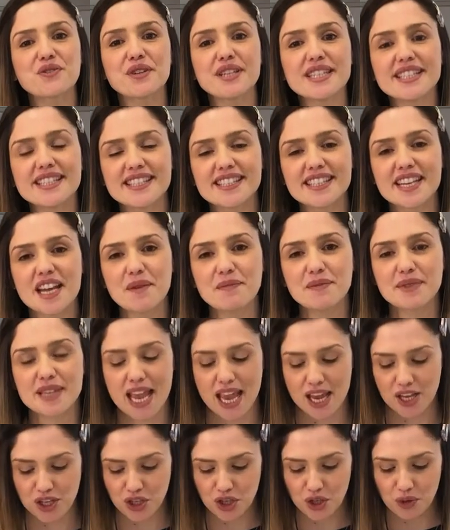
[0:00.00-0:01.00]
3 steps
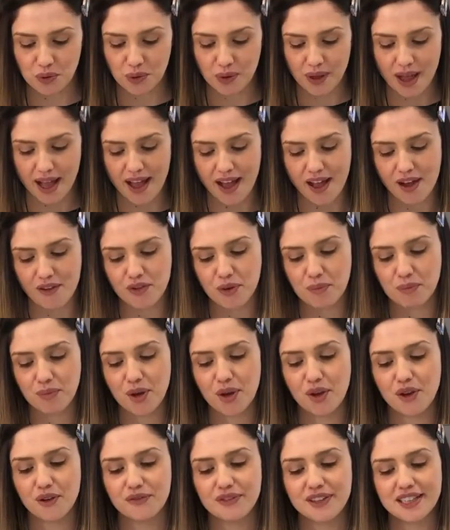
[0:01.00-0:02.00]
and you will have
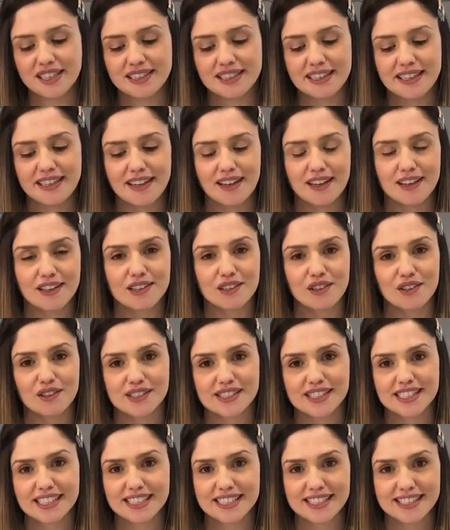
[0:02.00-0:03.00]
perfectly
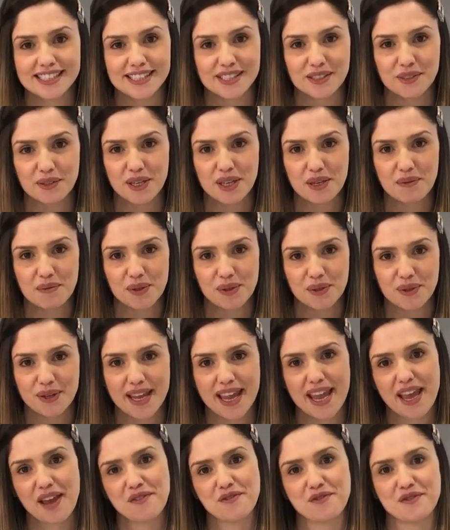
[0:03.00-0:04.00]
glossy, silky milk
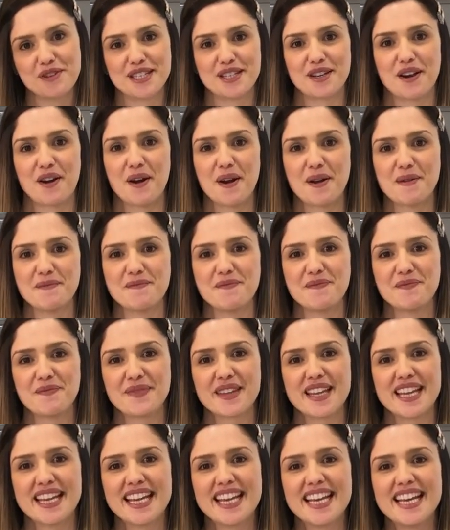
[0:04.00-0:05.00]
every time.
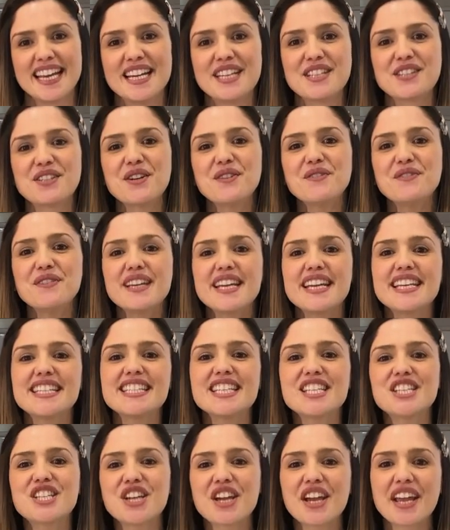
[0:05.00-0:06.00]
Don't forget
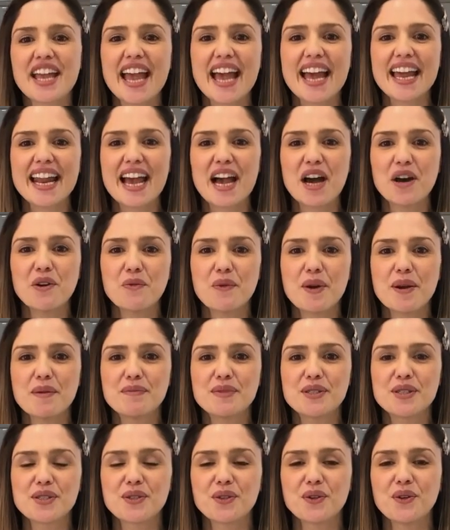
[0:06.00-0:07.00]
to check out our
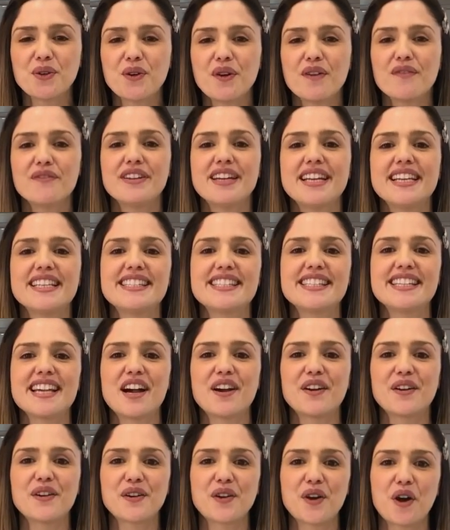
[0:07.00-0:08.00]
web store,
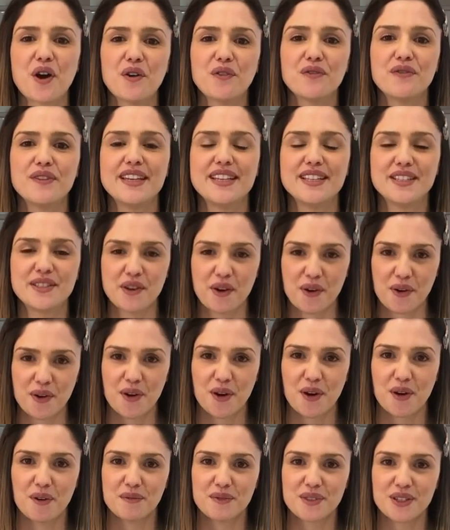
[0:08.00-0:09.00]

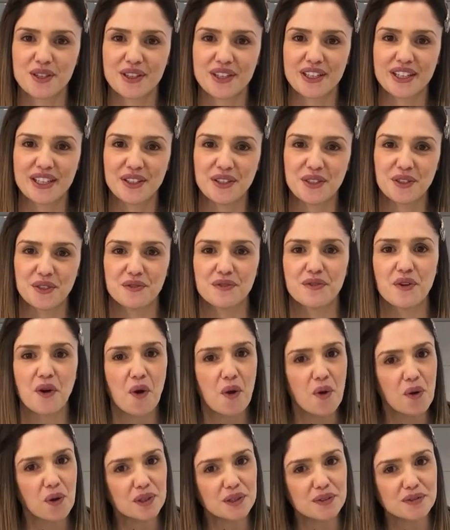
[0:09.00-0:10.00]
venezianocoffee.com.au, for
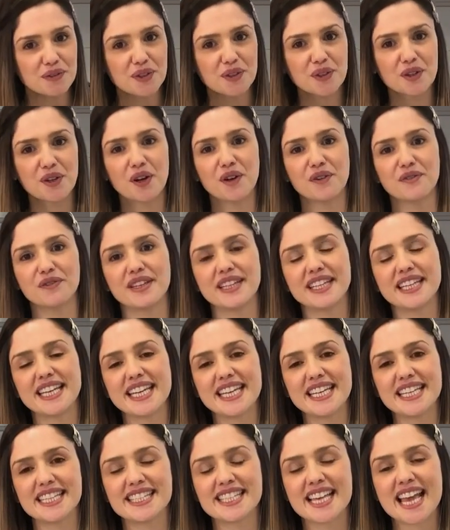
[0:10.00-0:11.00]
all of your coffee
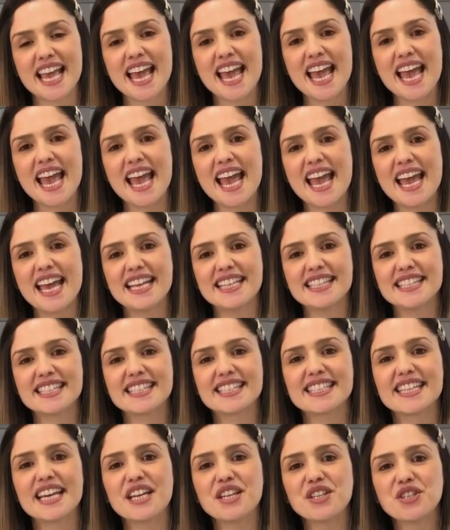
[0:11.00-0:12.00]
needs, and
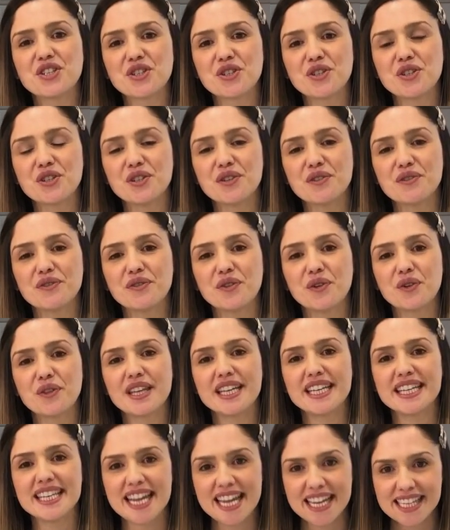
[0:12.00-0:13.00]
stay tuned for
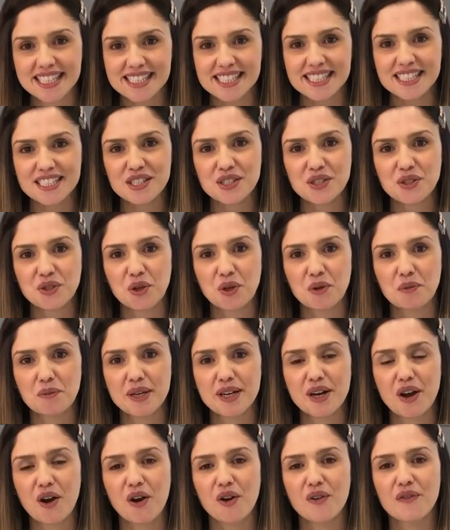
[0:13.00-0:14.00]
the next
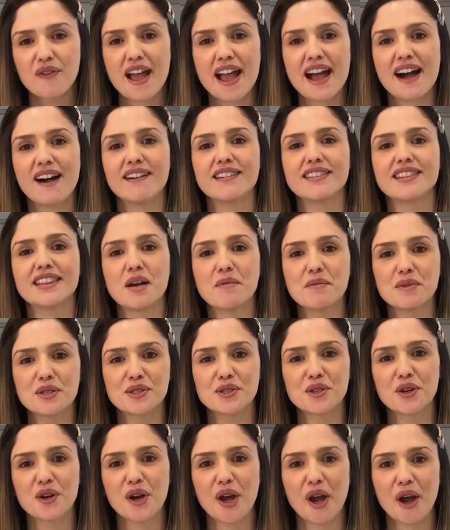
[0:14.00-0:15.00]
installment of our
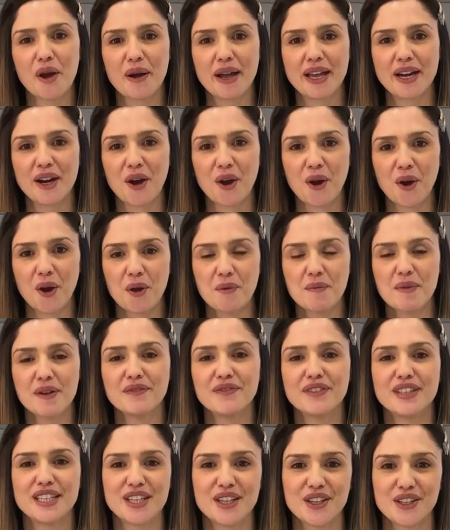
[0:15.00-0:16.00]
M.A.D.E at Home
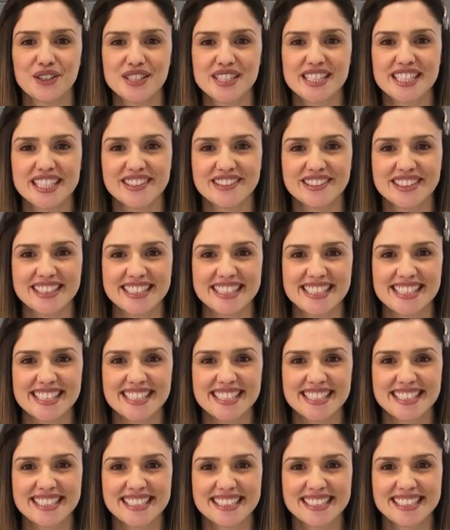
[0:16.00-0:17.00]
video
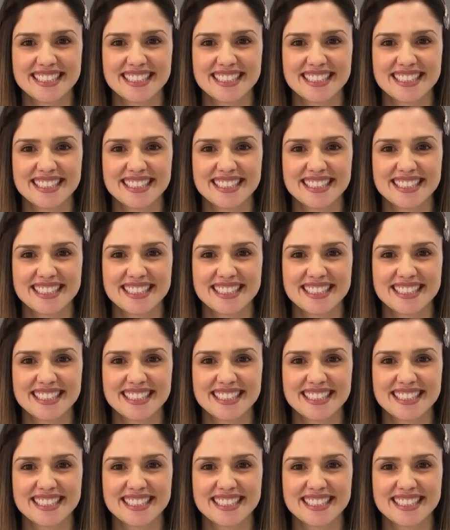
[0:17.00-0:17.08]
series.